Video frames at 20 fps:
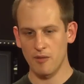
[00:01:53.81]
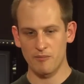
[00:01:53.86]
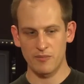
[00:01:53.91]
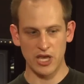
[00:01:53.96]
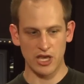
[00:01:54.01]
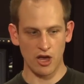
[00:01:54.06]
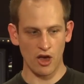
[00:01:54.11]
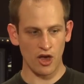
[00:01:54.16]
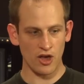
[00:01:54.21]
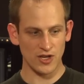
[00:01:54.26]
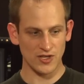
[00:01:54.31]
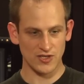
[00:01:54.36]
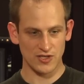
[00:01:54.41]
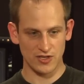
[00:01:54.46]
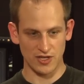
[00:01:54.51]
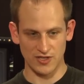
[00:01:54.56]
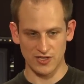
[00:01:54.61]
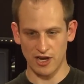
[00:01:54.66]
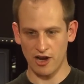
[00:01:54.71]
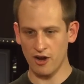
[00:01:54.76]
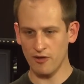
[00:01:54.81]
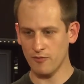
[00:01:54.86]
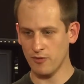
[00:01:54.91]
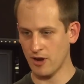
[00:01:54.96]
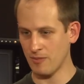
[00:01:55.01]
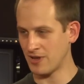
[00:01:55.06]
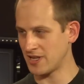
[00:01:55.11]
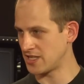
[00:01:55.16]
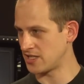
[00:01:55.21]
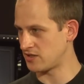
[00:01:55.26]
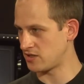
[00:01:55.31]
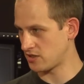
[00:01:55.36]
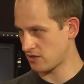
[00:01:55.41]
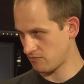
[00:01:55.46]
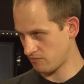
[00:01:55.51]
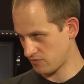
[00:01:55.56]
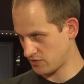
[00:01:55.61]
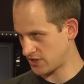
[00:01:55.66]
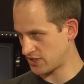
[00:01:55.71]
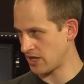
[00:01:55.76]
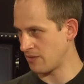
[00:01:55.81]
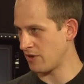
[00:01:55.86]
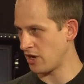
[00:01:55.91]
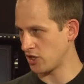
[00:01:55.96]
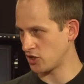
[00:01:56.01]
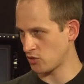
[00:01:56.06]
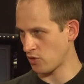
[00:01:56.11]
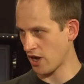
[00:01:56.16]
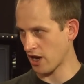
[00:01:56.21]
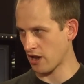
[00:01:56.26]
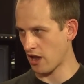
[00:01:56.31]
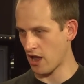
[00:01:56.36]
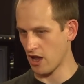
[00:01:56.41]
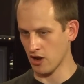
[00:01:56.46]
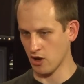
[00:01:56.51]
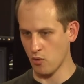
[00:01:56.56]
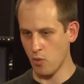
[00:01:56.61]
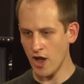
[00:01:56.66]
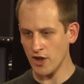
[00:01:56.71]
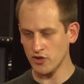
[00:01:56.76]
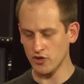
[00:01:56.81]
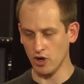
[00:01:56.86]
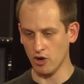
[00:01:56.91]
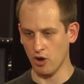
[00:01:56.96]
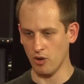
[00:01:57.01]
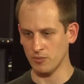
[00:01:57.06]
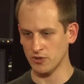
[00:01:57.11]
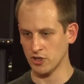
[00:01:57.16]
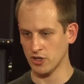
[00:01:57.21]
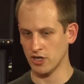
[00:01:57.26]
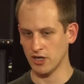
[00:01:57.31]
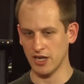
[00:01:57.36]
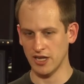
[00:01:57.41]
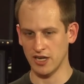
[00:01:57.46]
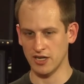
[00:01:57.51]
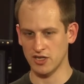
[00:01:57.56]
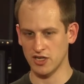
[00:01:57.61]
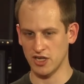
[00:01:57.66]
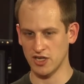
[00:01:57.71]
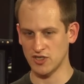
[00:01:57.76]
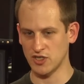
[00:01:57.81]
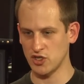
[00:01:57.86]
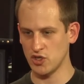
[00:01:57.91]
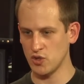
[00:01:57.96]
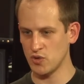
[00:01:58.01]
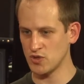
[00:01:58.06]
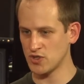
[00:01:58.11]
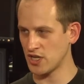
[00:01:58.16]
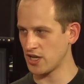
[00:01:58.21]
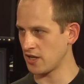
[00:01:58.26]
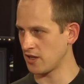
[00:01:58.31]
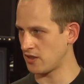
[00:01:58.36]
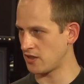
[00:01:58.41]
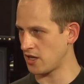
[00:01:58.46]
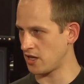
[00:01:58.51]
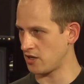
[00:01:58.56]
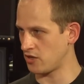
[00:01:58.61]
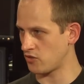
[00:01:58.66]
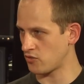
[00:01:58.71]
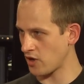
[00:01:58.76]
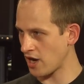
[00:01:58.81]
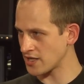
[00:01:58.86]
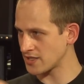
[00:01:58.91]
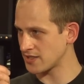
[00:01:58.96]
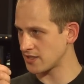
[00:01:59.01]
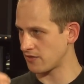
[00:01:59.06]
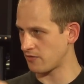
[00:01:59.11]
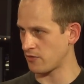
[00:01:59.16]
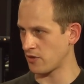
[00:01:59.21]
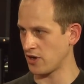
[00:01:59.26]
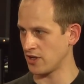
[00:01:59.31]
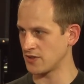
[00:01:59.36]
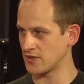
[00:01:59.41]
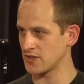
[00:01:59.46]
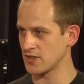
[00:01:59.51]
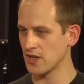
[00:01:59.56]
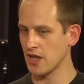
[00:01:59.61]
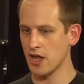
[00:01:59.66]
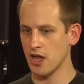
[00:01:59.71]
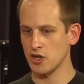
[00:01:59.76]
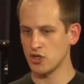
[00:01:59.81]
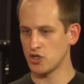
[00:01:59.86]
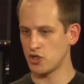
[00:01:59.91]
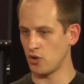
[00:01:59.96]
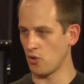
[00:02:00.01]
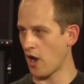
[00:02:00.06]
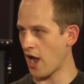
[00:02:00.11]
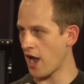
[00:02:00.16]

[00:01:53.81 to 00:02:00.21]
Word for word: because this airframe is similar to a quadrocopter, it is using the thrust difference to